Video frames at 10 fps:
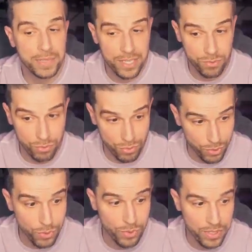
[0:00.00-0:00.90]
That's
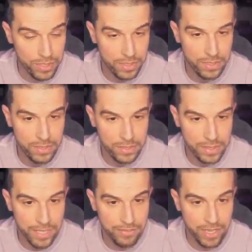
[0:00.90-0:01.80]
rude,
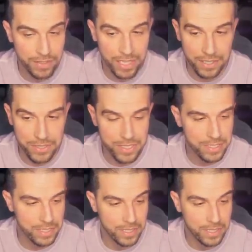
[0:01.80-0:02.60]
if nothing else.